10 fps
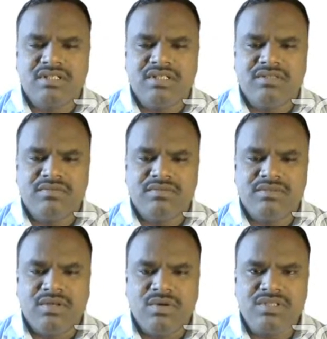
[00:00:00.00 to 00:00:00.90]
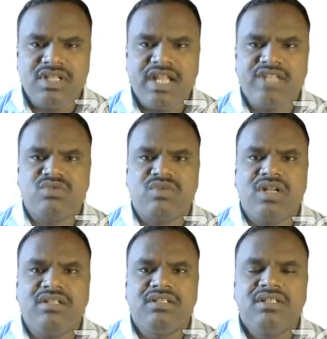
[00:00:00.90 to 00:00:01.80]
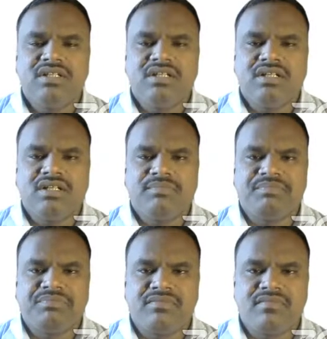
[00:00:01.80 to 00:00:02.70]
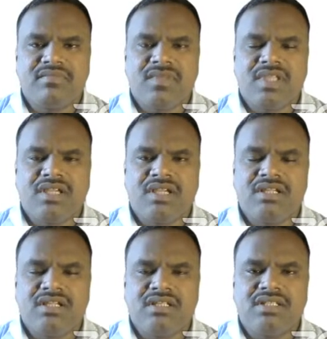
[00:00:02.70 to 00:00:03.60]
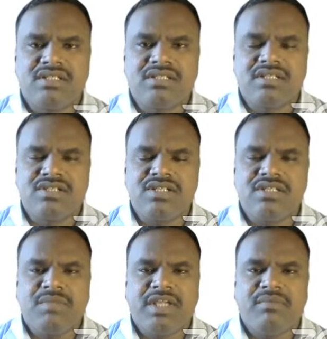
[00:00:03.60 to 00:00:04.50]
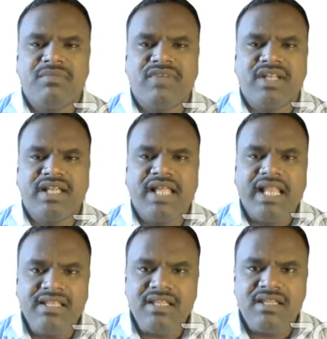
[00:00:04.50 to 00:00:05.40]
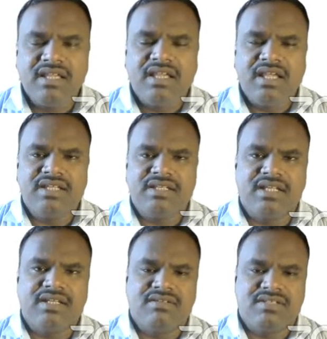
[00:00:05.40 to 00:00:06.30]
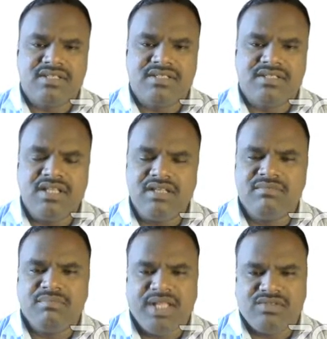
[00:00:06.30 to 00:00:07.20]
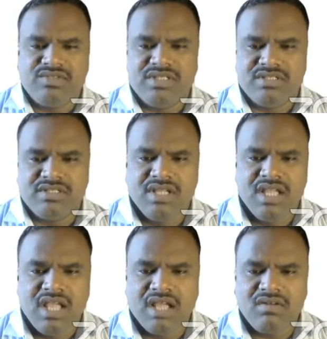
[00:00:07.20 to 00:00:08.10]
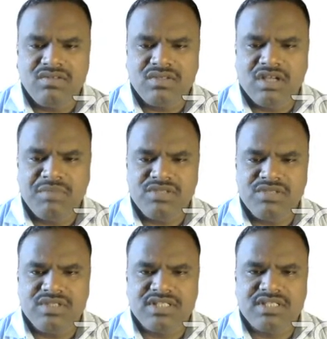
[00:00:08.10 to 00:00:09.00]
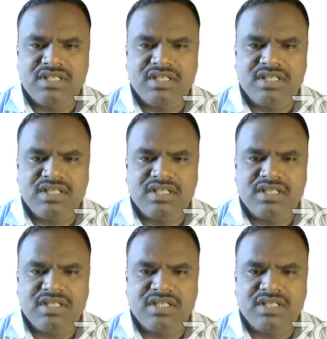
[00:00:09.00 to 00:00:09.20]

it grows a natural, it's a tree become very healthy, and it can resist the pathogens. And also coming to this